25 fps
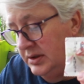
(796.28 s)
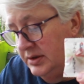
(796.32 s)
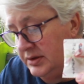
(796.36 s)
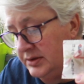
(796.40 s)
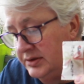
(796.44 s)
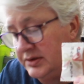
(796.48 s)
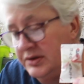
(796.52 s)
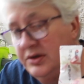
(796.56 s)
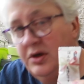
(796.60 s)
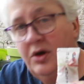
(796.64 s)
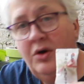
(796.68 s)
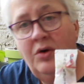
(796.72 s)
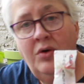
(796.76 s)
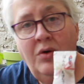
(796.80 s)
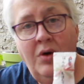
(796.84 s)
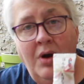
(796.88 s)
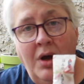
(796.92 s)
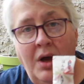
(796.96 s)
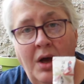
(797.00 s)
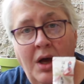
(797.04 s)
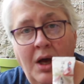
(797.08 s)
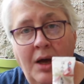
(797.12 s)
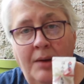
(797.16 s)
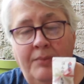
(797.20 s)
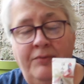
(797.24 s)
So
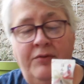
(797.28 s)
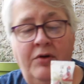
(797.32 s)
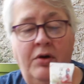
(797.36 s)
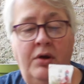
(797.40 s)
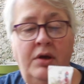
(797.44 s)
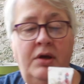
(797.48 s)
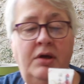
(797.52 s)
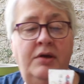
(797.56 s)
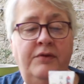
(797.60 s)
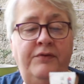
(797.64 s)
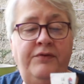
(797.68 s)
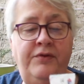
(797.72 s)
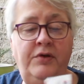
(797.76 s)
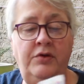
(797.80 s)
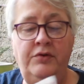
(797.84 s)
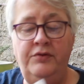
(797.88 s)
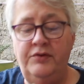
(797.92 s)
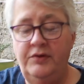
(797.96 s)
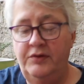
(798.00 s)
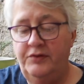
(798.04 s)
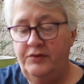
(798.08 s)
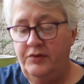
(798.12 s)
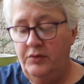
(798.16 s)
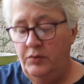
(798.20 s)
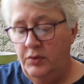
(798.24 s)
I'm very confused
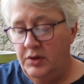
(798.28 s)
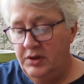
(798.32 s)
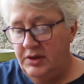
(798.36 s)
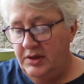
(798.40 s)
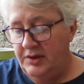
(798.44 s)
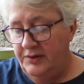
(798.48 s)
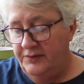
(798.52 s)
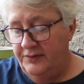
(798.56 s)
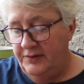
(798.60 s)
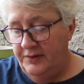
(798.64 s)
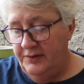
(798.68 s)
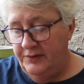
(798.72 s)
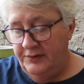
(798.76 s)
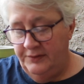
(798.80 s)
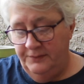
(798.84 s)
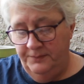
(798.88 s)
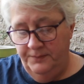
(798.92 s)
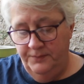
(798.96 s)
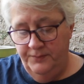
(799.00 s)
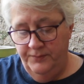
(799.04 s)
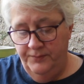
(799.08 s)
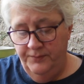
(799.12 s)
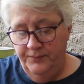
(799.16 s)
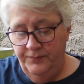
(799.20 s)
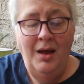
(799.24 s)
as to what this is.
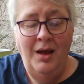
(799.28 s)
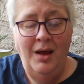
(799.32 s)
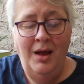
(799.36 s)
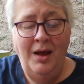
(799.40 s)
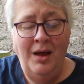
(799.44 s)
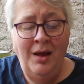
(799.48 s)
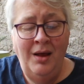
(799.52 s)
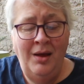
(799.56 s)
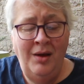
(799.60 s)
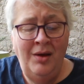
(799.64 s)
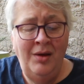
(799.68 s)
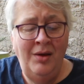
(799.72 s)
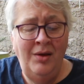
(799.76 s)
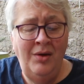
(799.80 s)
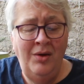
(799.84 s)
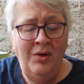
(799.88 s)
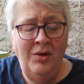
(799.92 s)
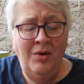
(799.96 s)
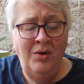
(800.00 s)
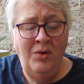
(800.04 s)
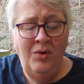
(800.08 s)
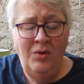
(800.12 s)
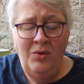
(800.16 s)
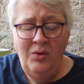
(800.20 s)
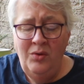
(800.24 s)

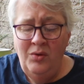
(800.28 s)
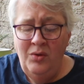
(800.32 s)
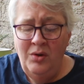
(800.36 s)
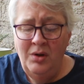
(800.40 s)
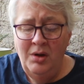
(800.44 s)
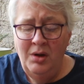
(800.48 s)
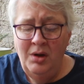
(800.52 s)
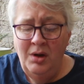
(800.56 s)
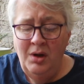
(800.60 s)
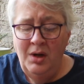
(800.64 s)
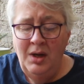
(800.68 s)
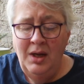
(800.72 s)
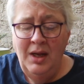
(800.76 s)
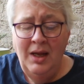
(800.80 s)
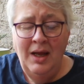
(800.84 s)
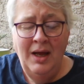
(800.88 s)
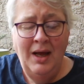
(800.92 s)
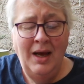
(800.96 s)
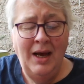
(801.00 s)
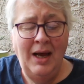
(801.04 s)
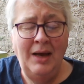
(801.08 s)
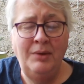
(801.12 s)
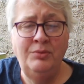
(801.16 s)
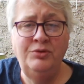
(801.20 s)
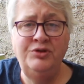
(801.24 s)

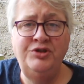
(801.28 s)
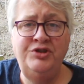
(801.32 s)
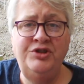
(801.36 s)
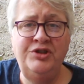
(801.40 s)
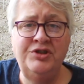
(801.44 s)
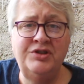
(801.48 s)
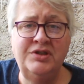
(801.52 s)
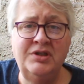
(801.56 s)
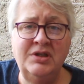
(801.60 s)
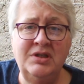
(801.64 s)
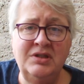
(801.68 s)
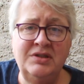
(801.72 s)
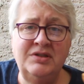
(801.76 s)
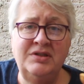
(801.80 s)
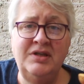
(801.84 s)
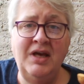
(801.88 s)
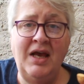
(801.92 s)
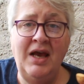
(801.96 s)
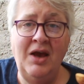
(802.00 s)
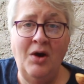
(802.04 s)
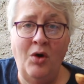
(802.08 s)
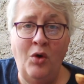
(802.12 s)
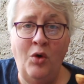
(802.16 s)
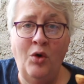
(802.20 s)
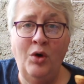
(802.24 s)
Oh, I was just going to
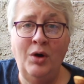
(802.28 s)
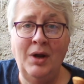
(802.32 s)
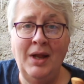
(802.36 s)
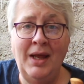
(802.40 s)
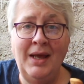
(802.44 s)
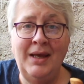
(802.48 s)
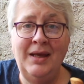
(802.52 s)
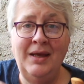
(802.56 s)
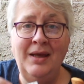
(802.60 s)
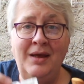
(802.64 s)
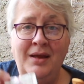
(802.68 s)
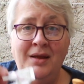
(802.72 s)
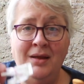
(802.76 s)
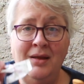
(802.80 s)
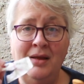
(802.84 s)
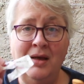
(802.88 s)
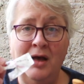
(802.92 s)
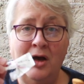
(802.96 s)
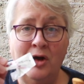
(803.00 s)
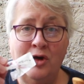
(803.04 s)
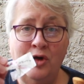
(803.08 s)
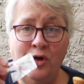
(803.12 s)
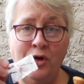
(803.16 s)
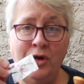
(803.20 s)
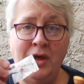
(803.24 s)
say, or like
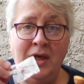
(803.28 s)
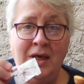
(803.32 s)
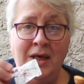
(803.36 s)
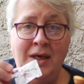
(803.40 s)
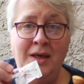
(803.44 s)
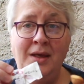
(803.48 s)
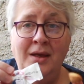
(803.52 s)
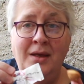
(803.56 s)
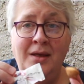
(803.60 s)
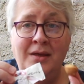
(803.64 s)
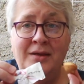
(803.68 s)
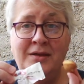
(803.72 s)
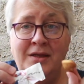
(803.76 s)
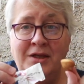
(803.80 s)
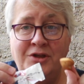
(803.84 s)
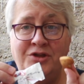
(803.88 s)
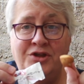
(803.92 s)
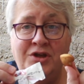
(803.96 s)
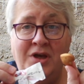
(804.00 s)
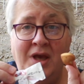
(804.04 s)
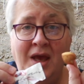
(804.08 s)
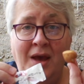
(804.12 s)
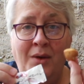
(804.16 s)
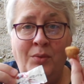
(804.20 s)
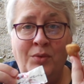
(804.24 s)
a cookie that
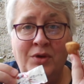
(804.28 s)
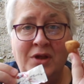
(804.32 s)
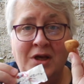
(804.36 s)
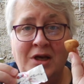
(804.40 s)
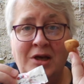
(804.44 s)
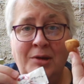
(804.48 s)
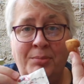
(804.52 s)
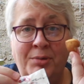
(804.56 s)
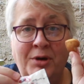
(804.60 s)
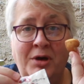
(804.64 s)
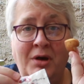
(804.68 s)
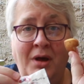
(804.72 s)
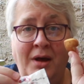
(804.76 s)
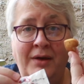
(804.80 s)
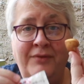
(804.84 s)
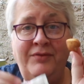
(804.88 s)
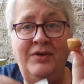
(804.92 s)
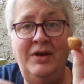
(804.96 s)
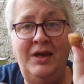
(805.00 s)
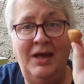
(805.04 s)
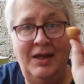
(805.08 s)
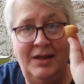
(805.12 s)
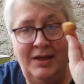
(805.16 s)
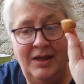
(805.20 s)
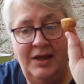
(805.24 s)
you get with a cup of
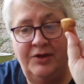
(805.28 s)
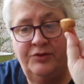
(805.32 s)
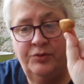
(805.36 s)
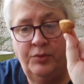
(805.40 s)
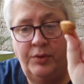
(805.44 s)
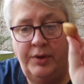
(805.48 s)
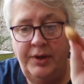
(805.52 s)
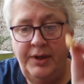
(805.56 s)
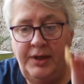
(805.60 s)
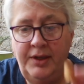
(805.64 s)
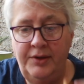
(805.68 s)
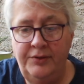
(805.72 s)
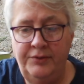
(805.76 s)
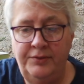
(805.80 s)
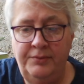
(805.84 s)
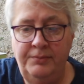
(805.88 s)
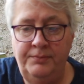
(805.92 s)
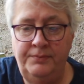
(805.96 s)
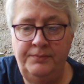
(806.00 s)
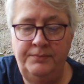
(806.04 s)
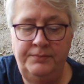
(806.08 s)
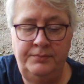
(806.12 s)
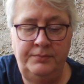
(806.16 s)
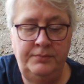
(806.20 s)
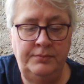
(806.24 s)
coffee, and that's what it is.
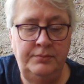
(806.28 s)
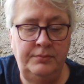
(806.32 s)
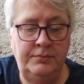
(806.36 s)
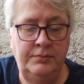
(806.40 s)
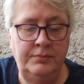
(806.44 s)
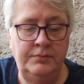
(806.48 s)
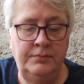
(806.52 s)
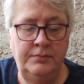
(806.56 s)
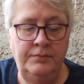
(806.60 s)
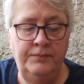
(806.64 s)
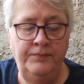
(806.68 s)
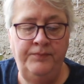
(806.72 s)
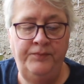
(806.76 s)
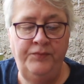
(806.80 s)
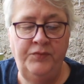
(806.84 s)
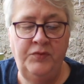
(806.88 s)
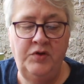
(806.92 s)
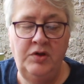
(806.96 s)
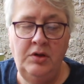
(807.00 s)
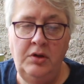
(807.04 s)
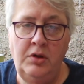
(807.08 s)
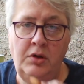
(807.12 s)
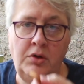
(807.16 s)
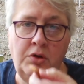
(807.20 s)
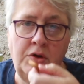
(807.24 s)

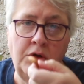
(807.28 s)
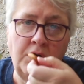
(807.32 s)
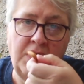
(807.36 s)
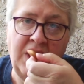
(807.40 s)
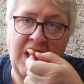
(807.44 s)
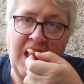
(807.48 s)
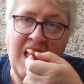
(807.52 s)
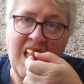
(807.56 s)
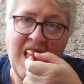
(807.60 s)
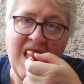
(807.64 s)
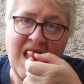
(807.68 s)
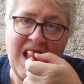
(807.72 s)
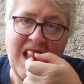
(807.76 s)
It's a little cookie.